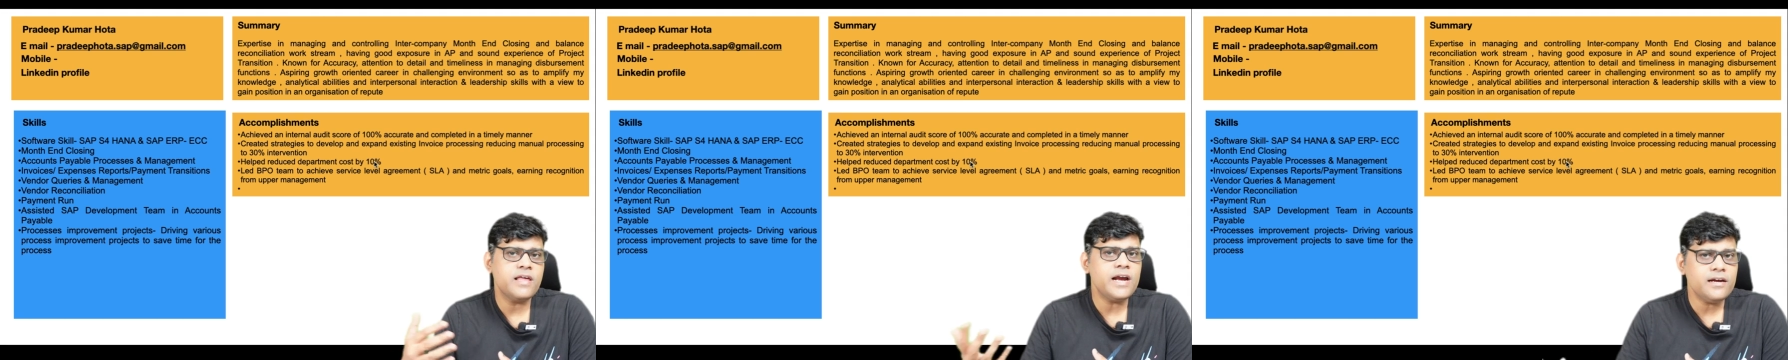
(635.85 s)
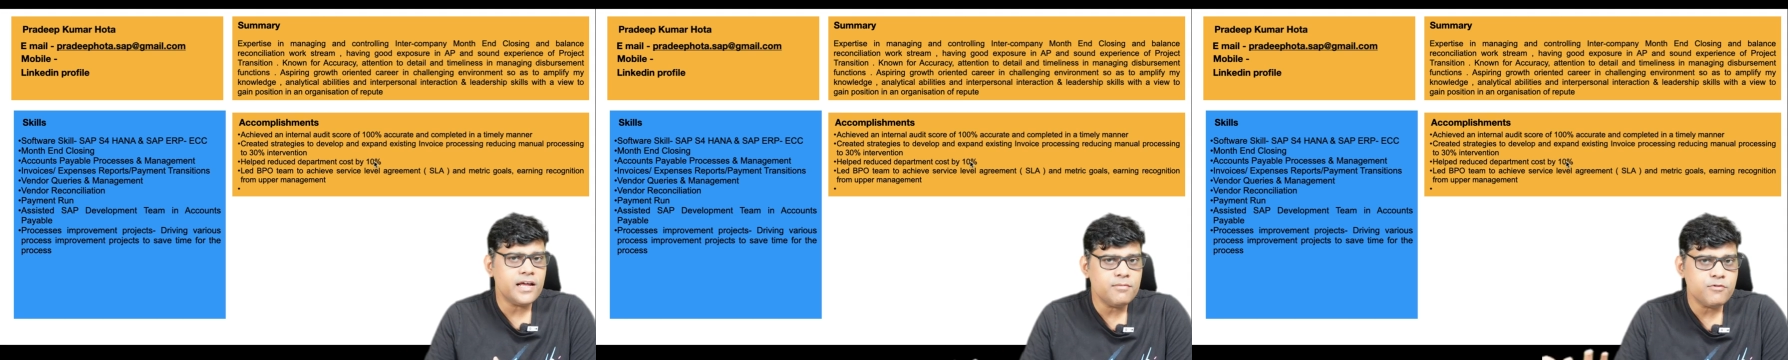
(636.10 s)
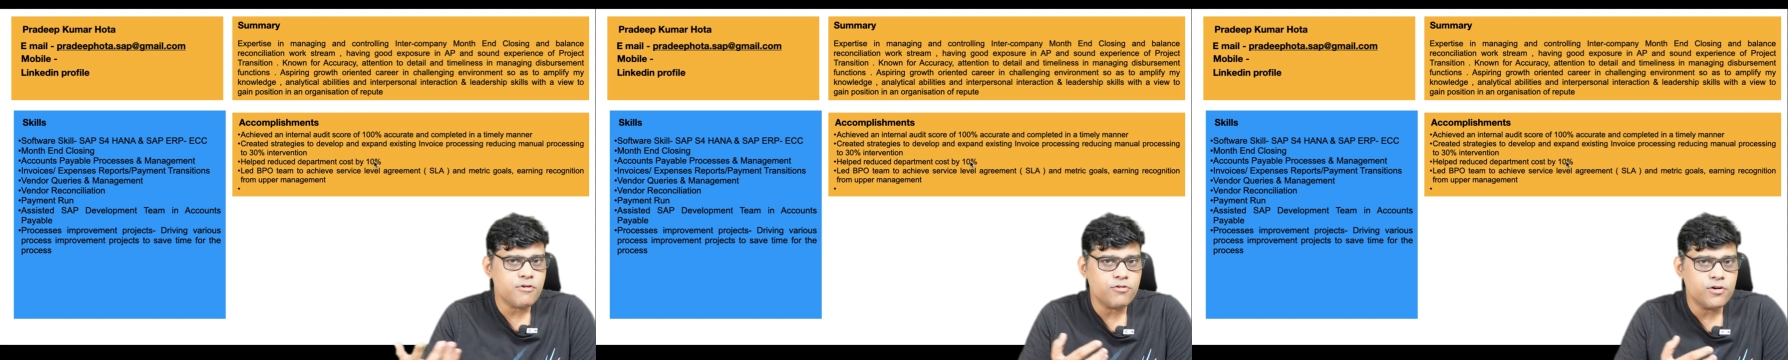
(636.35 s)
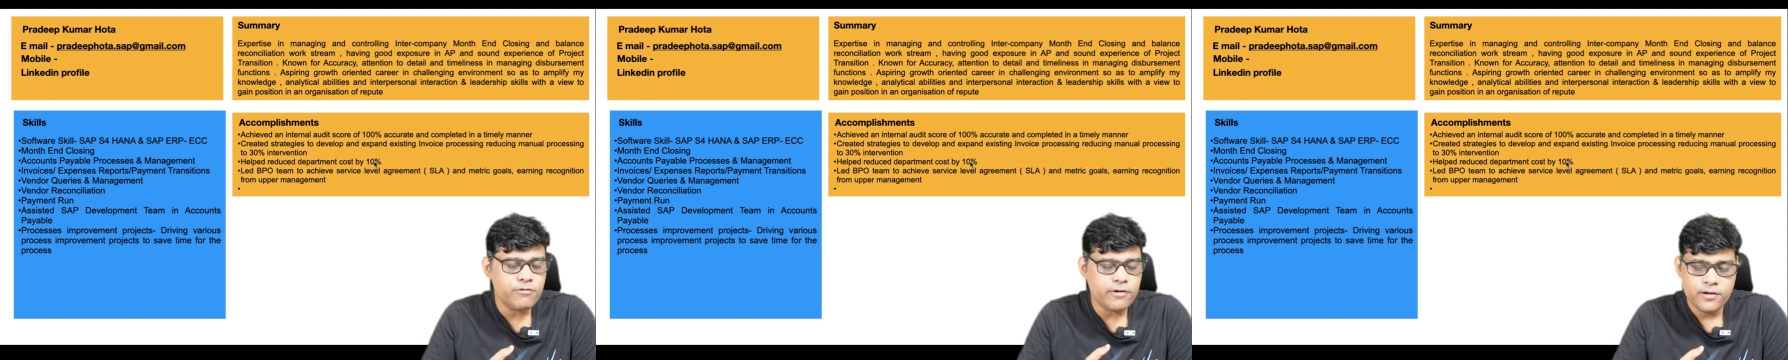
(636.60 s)
That time you are
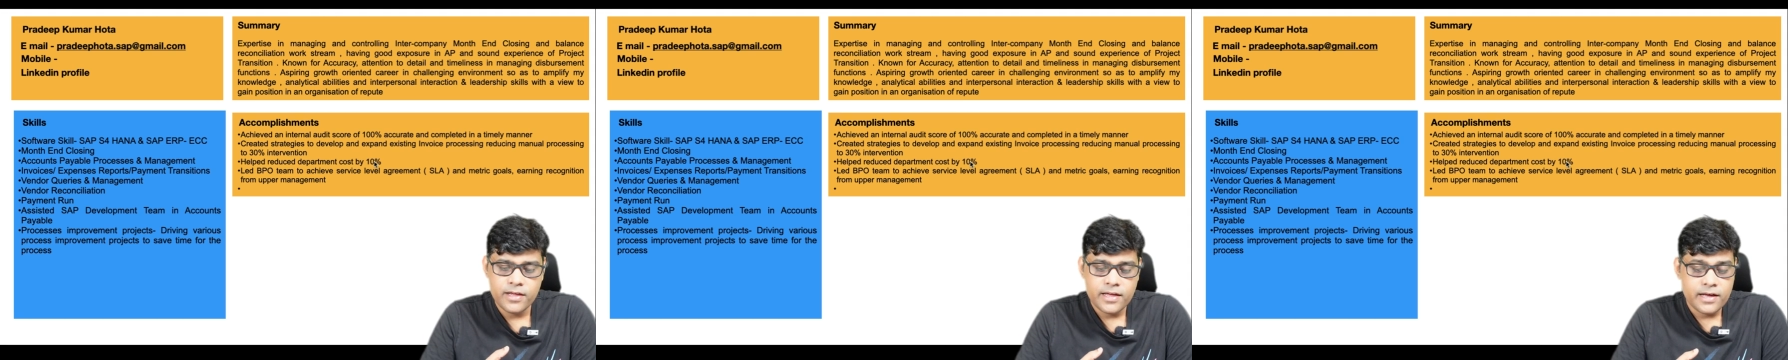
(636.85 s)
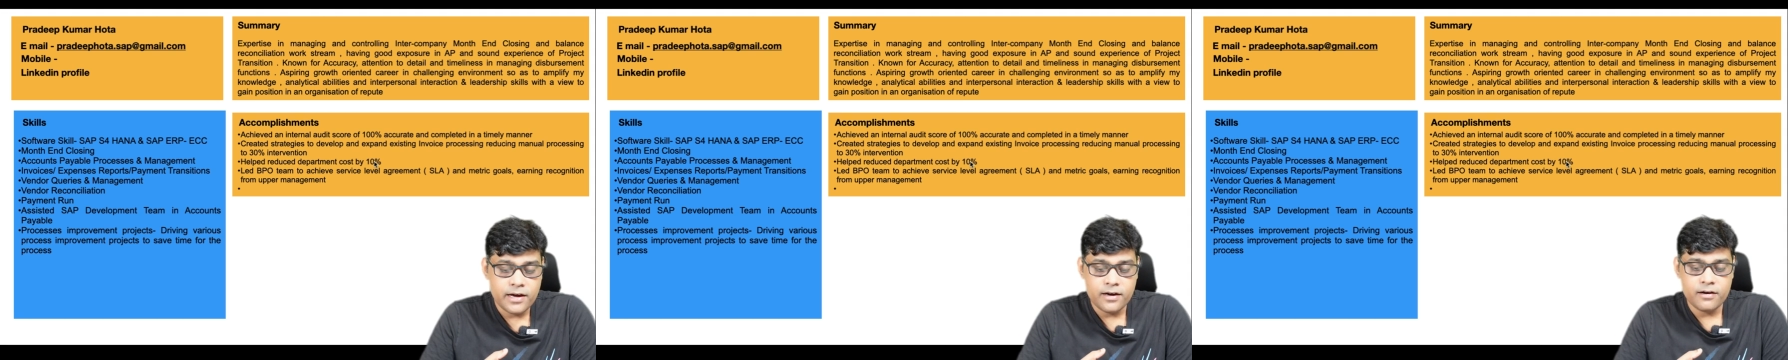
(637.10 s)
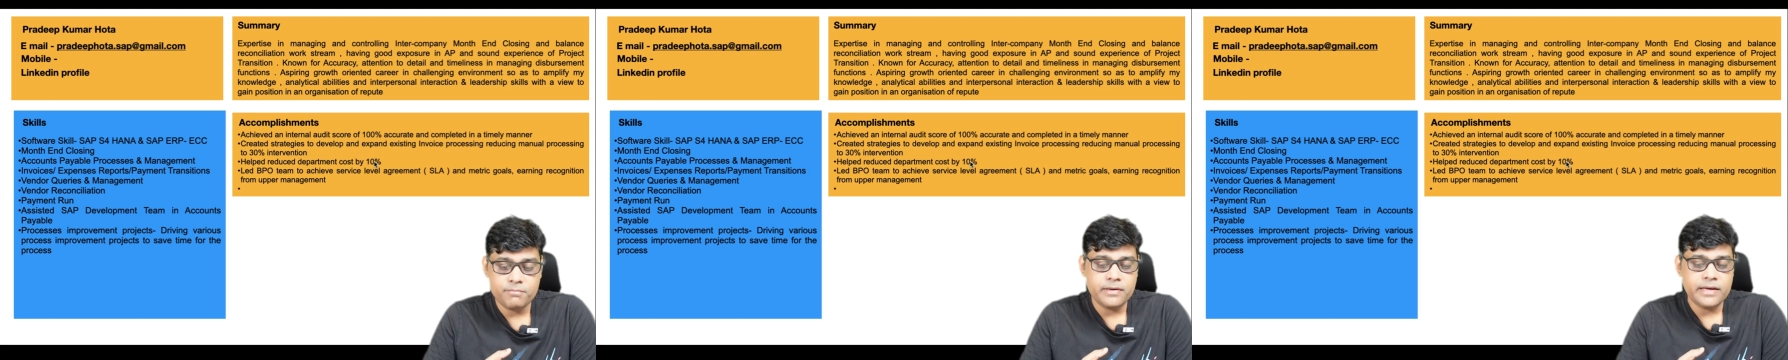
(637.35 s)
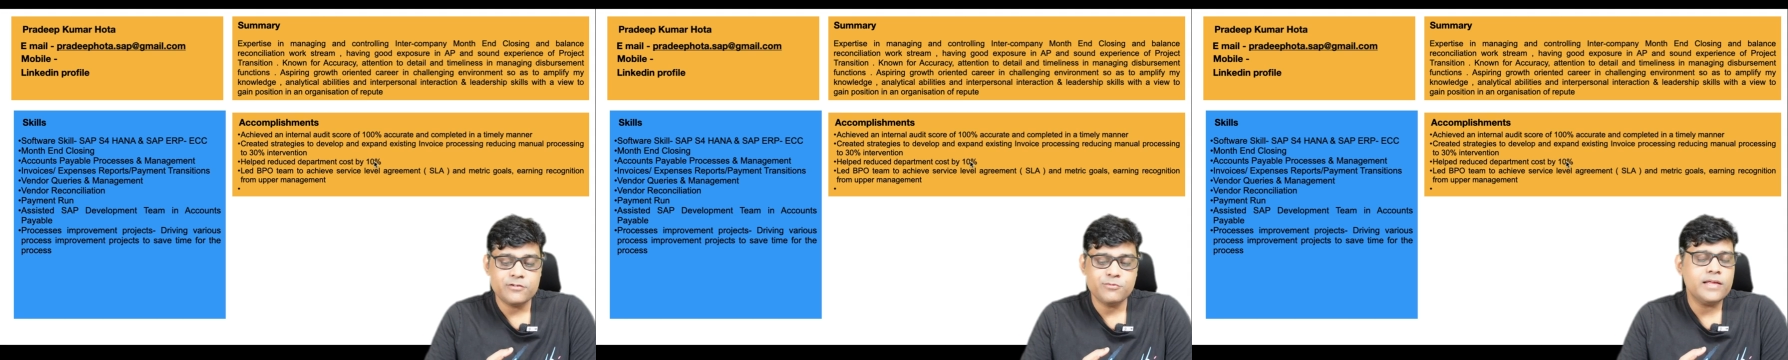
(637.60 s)
going to uh,
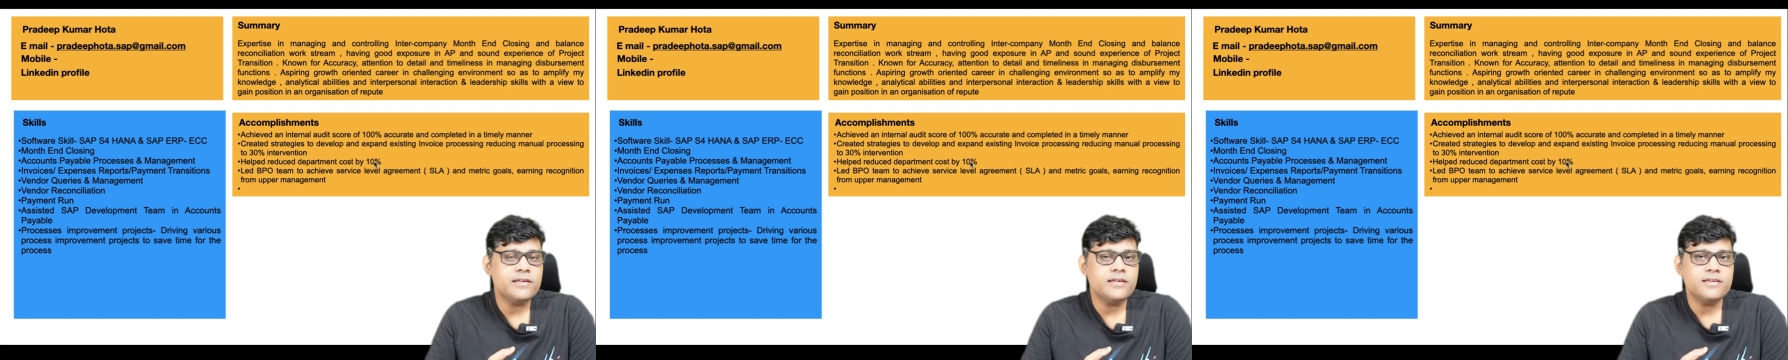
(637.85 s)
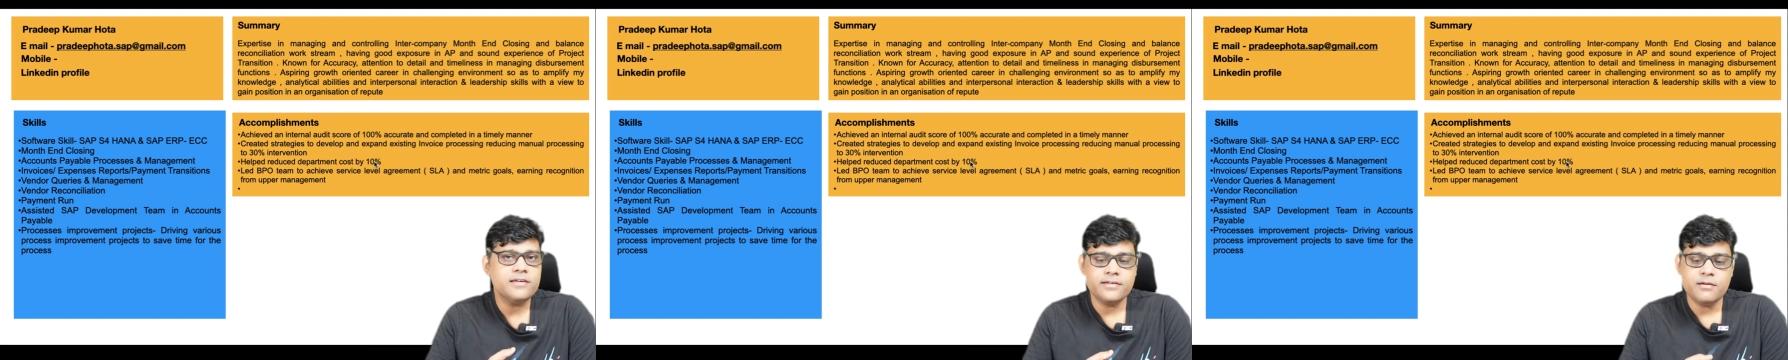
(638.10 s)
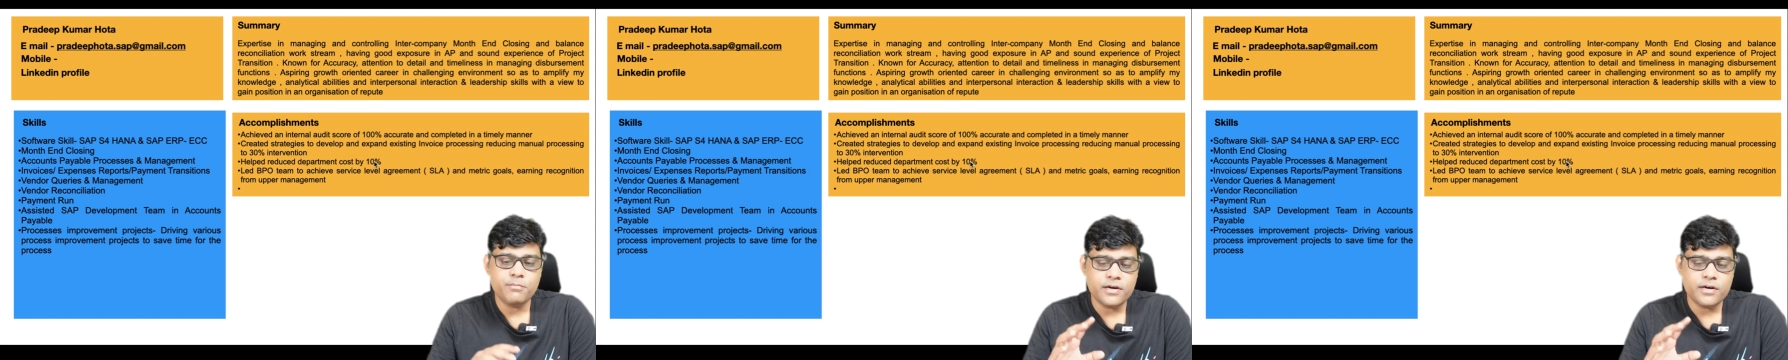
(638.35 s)
explain in detail.